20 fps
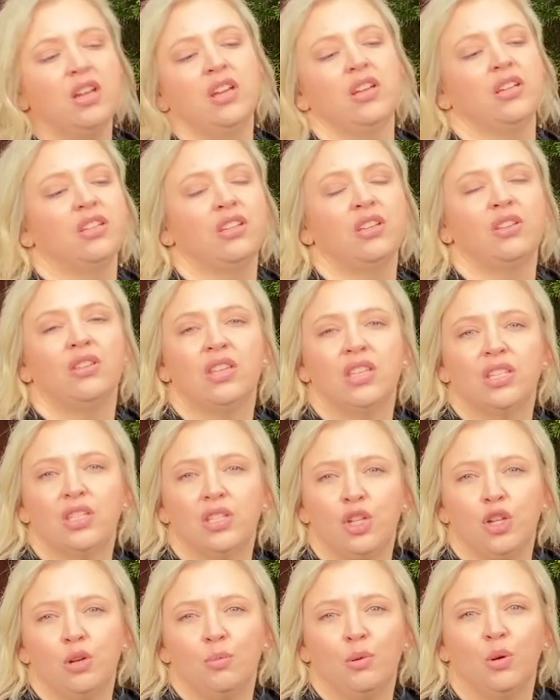to this
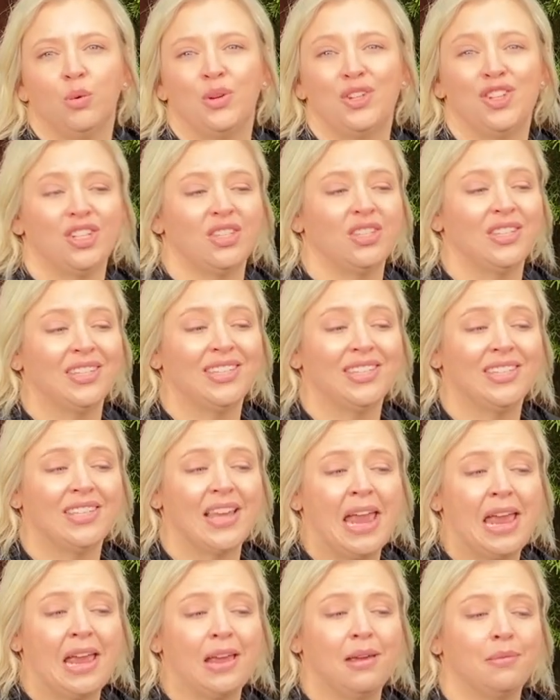tuber, which is the
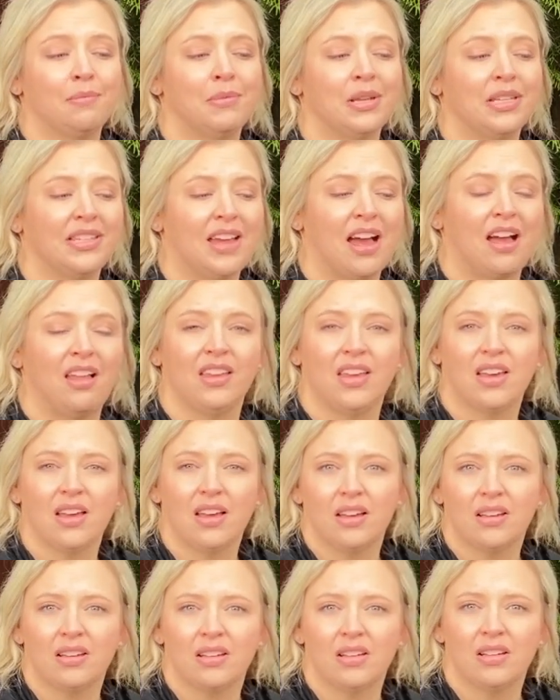same
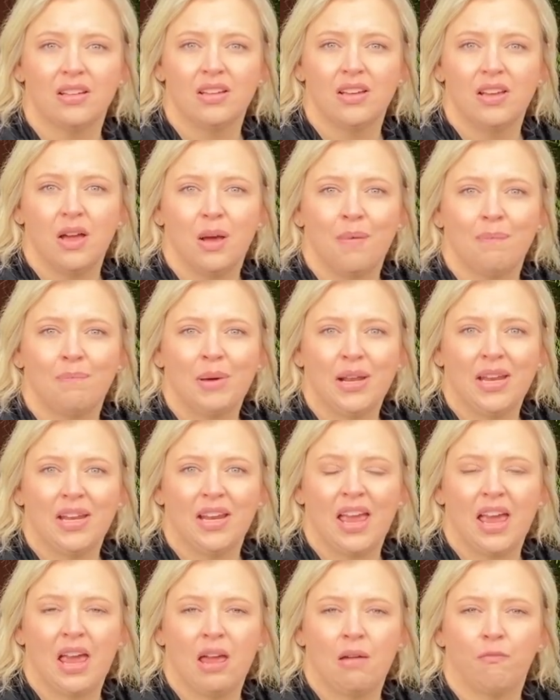dahlia, but
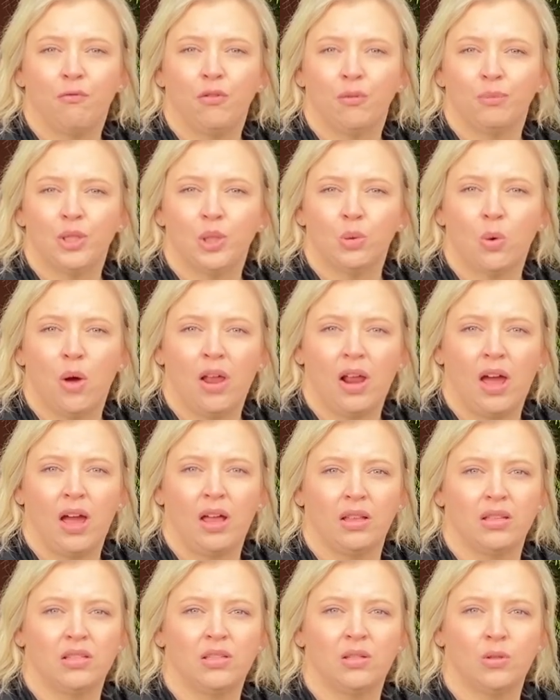it came from Swan
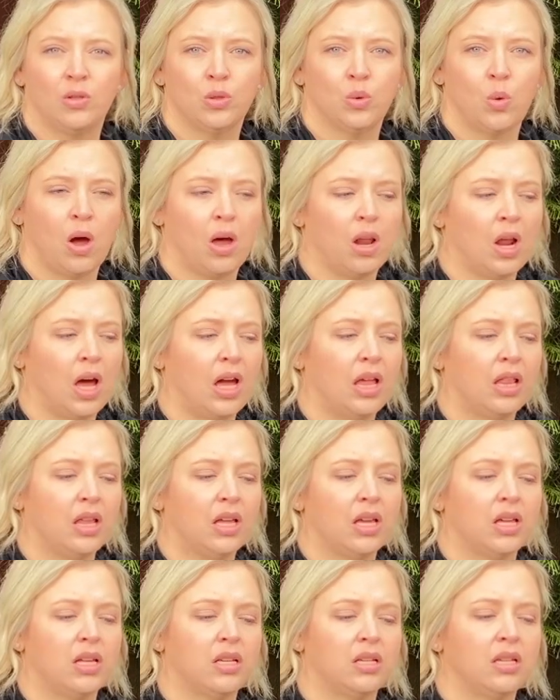Island. So Swan
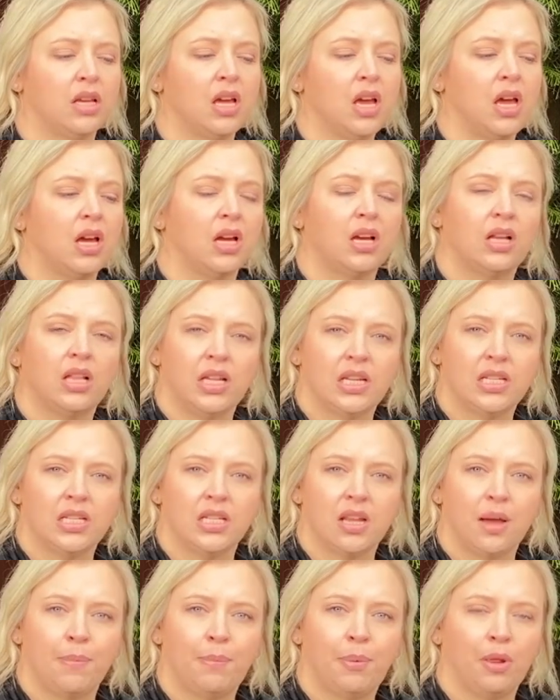Island cleaned
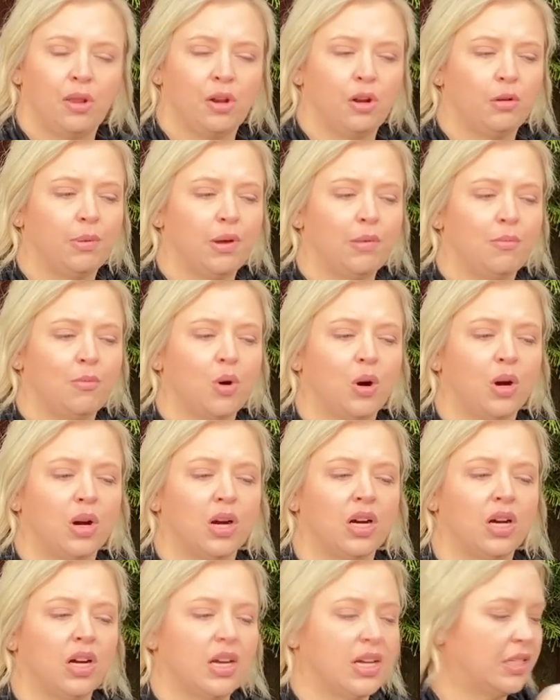it up a little bit
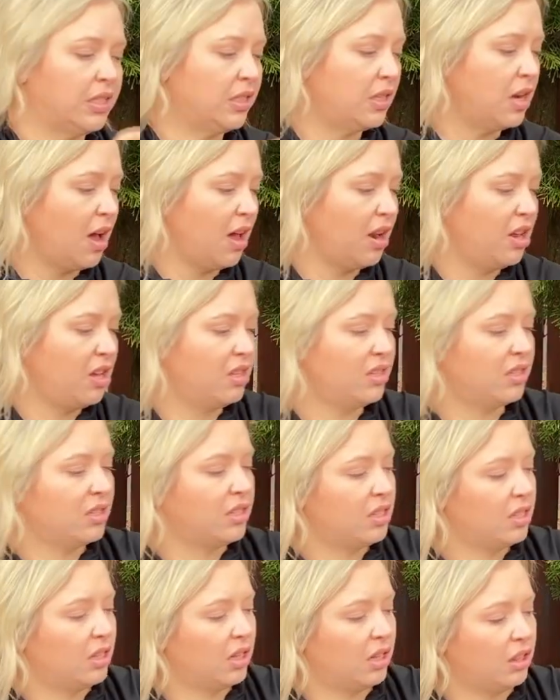more. It's not
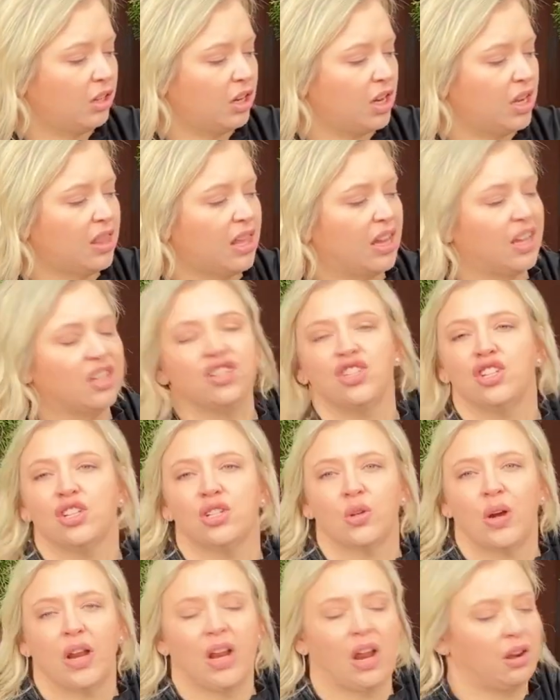as looking like it's
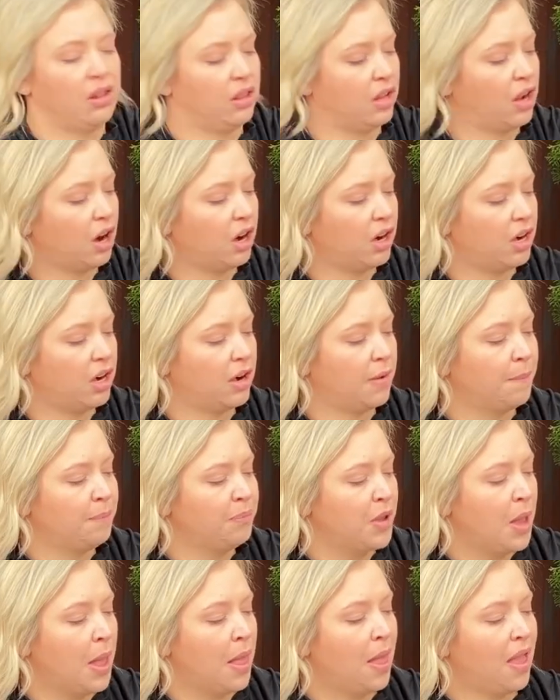just right out of the garden.
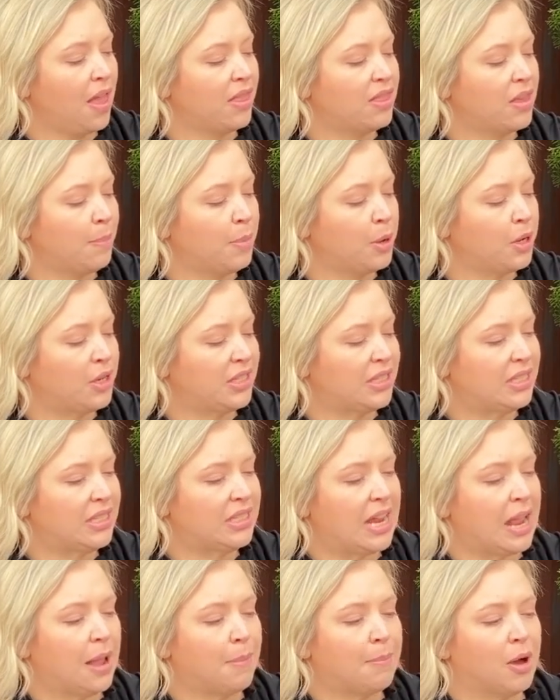And they put a
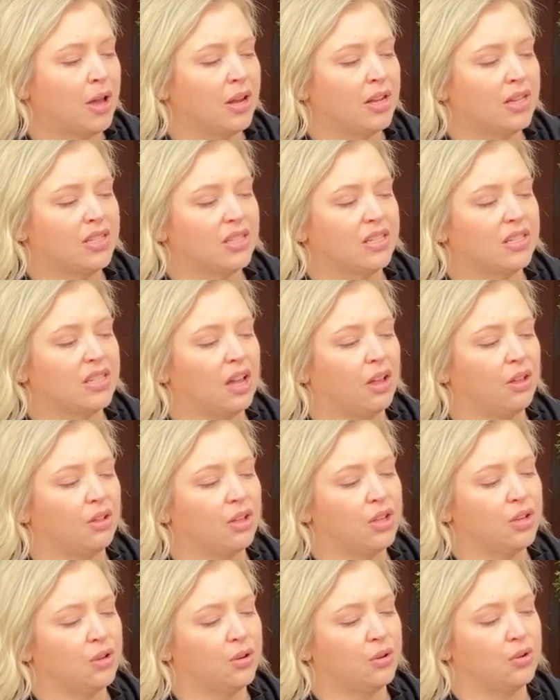stamp on it to tell
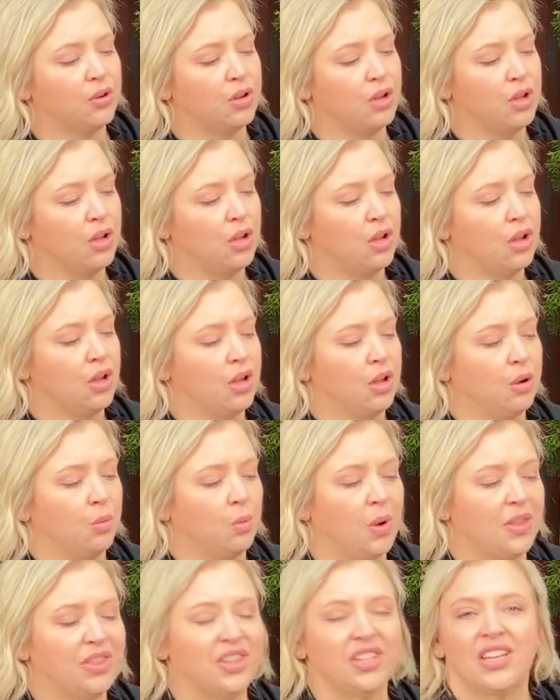you
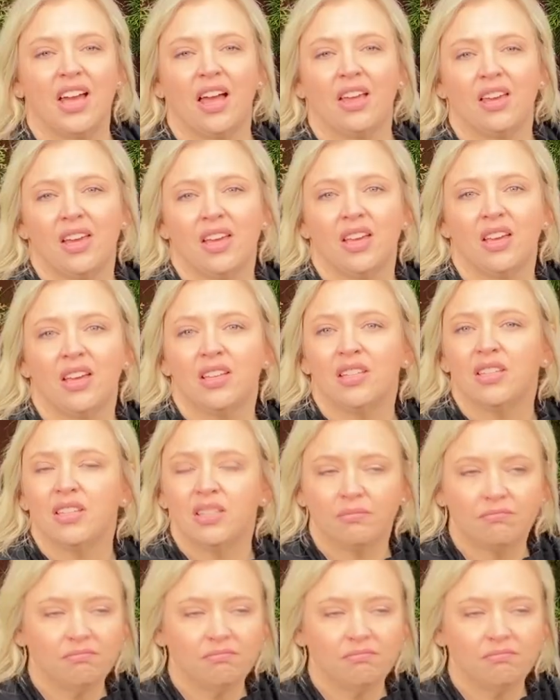what the dahlia is.